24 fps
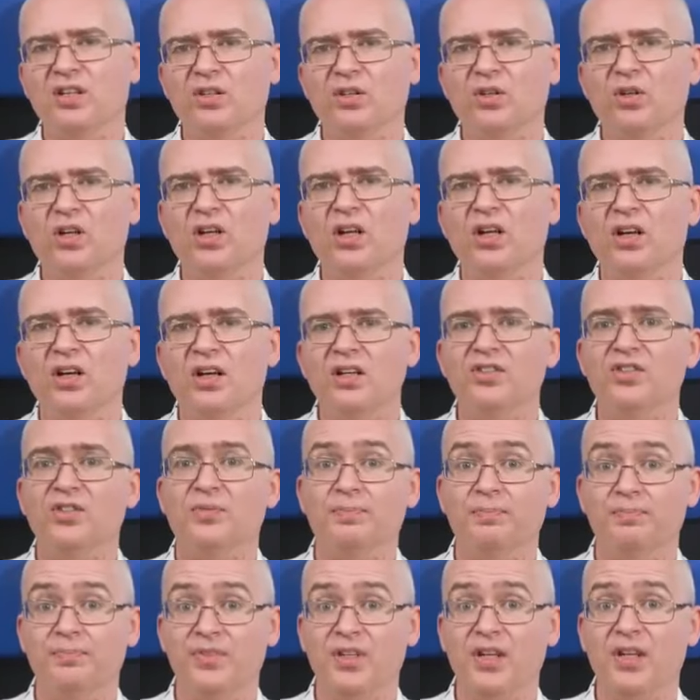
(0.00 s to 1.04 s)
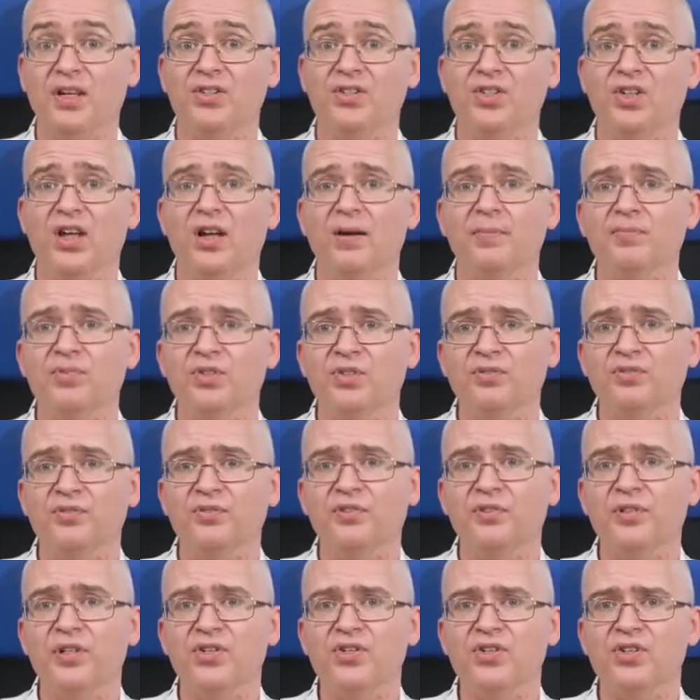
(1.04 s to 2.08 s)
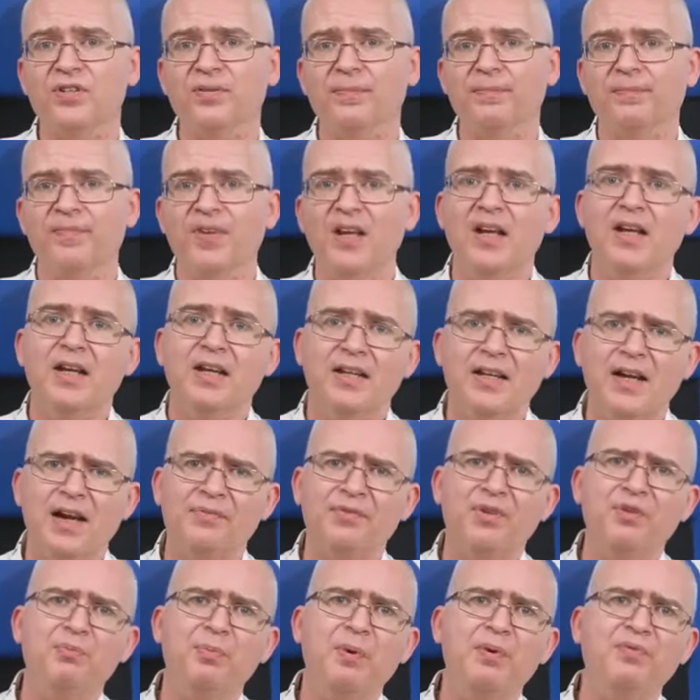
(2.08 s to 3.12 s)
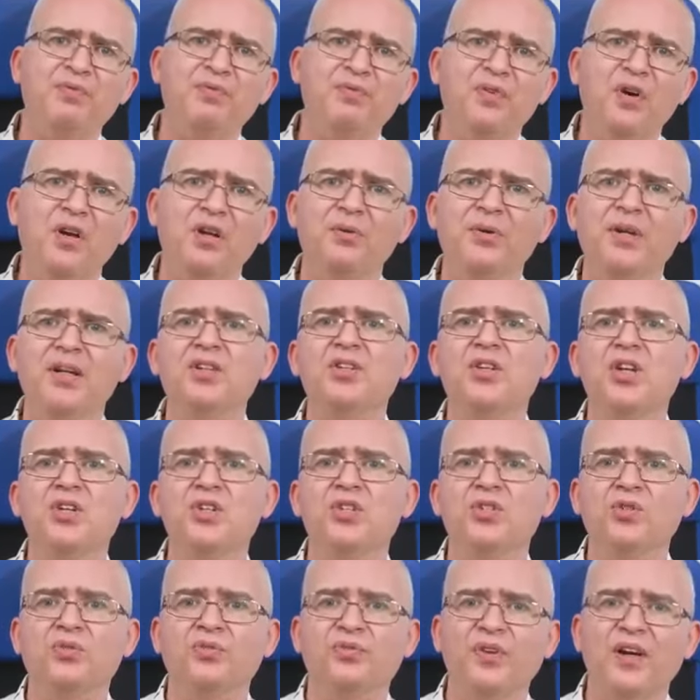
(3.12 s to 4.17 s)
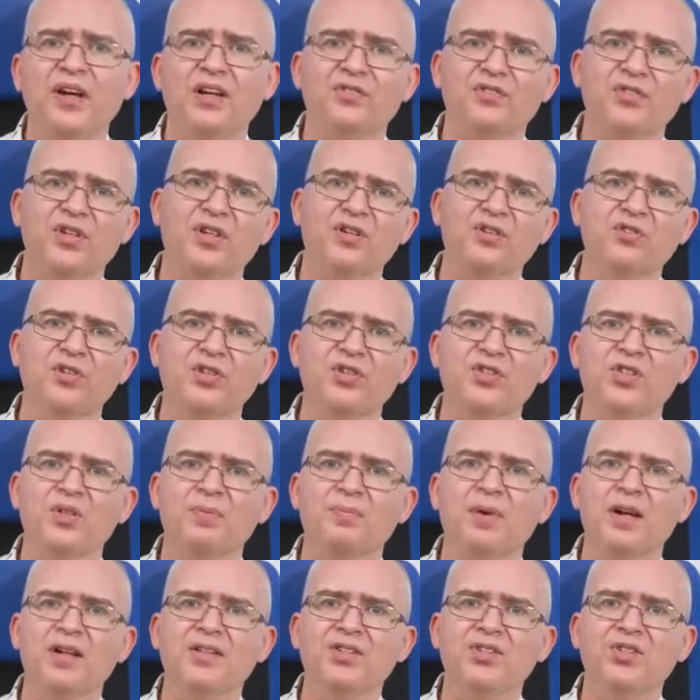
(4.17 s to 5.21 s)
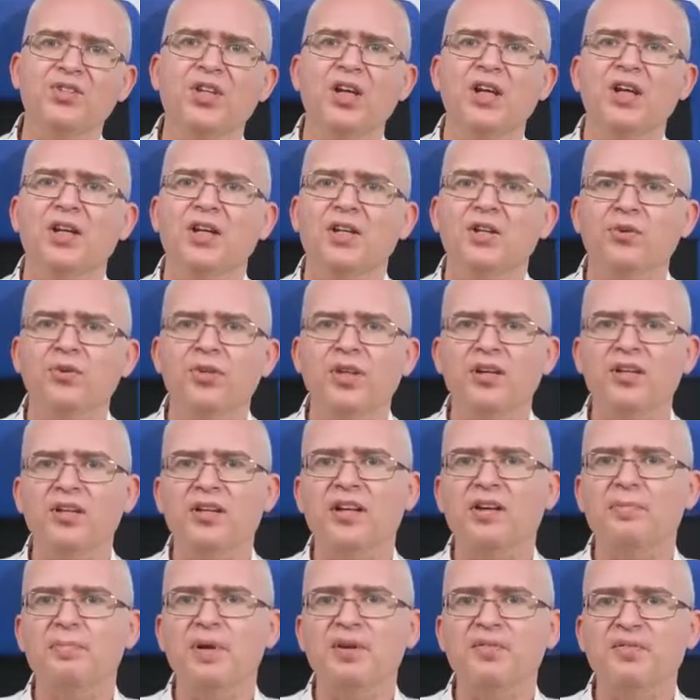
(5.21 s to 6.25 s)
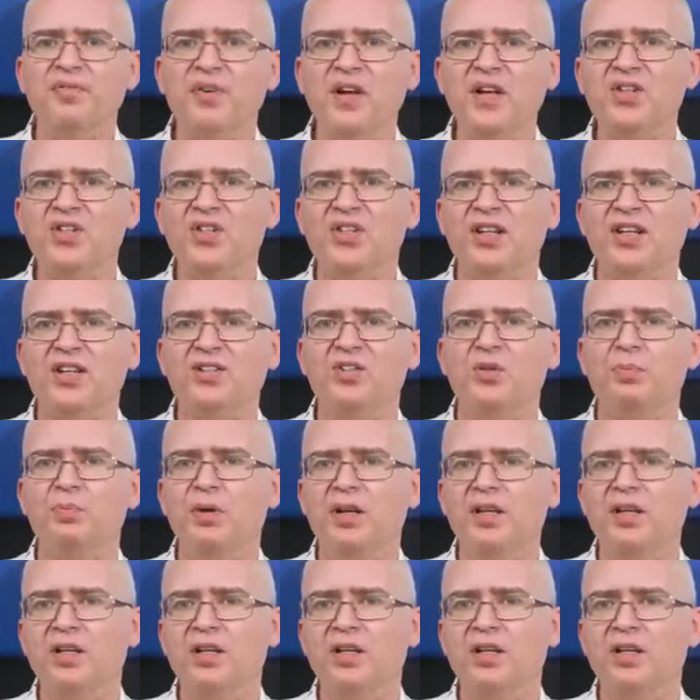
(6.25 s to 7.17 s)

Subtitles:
Lockhart, does come to fruition. Now, if you've been following Digital Foundry across the months, you'll know that I've been fascinated by the